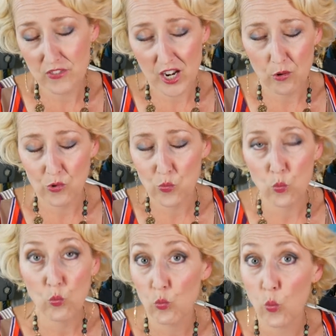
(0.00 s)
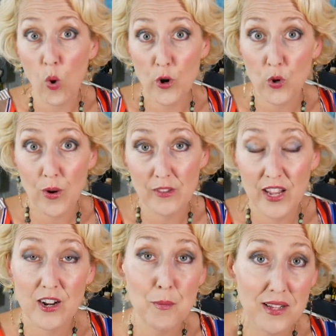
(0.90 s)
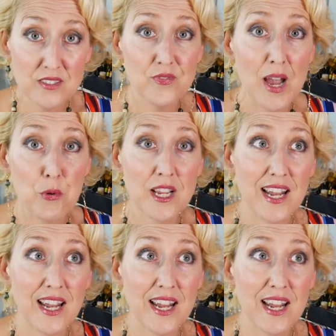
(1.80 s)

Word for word: I thought I would wander around there, and I bought some fabric,